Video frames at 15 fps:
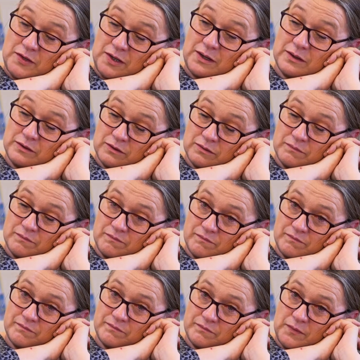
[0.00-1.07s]
It is.
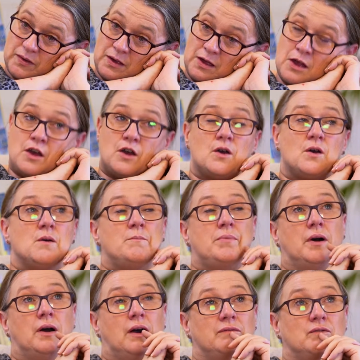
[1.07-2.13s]

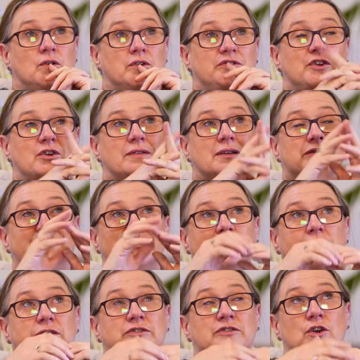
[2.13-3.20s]
But I've got so there's
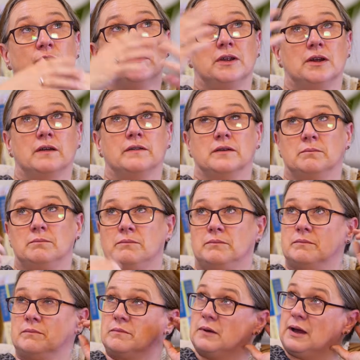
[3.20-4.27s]
there's so many other
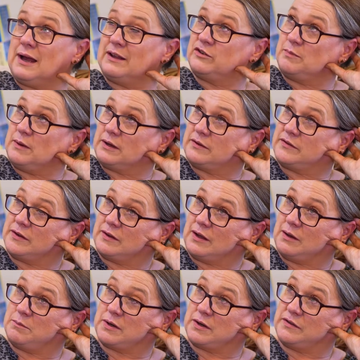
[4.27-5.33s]
aspects to that
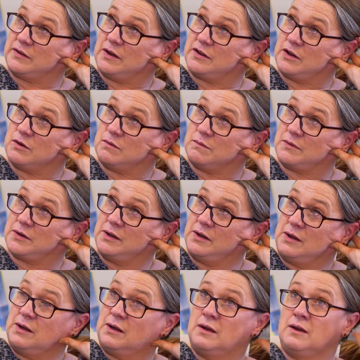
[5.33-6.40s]
because I don't
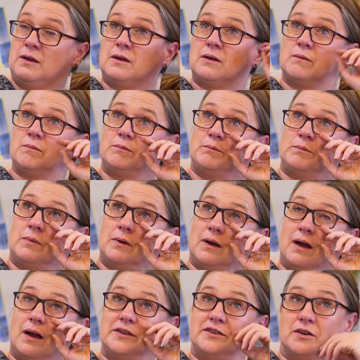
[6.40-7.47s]

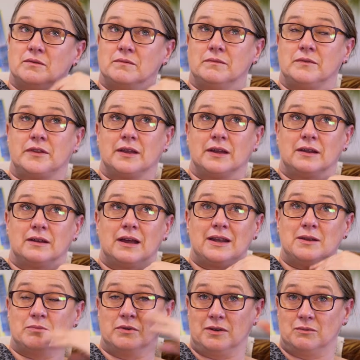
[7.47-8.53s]
I don't think
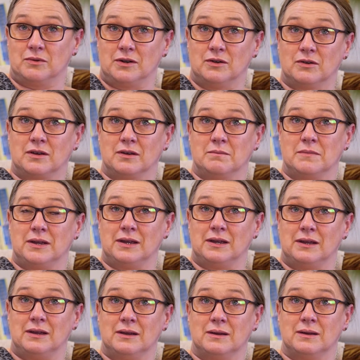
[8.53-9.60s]
anybody would look at
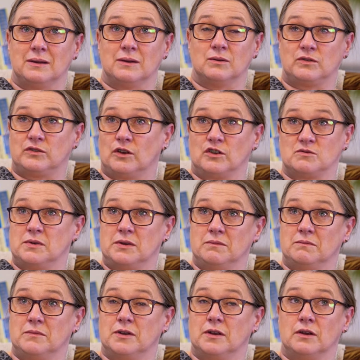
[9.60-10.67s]
me or touch me,
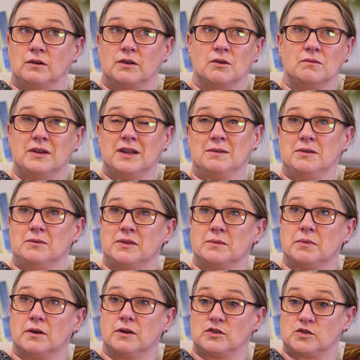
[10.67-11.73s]
you know, go near me with a
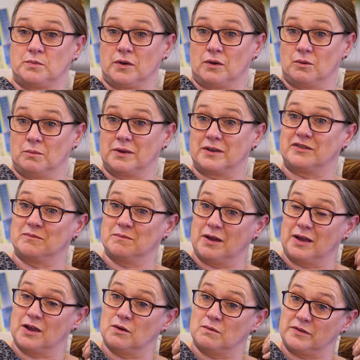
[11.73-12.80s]
barge pole because of
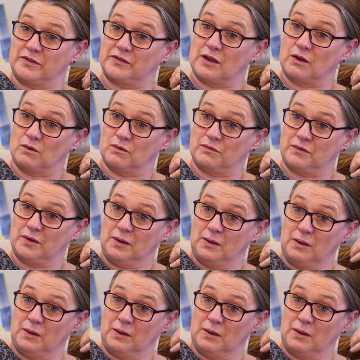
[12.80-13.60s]
my own self